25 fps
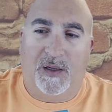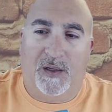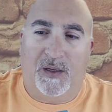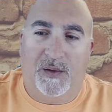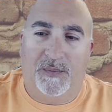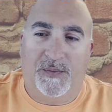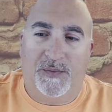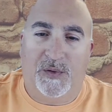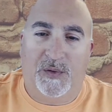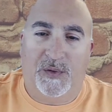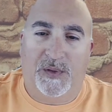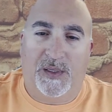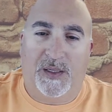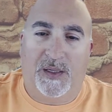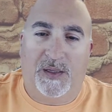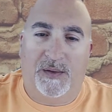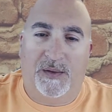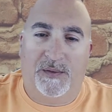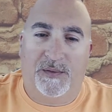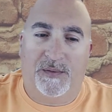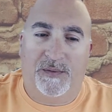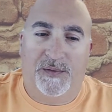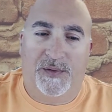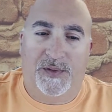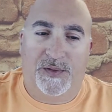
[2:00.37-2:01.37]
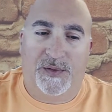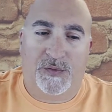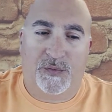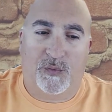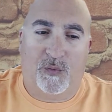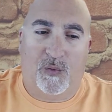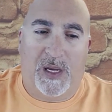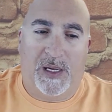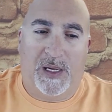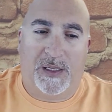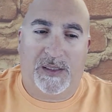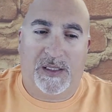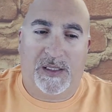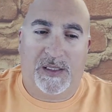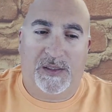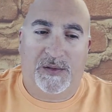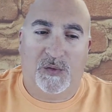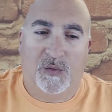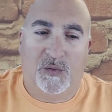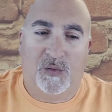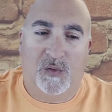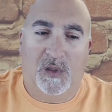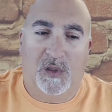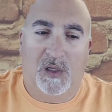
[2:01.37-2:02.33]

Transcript: You'll get this wacky tool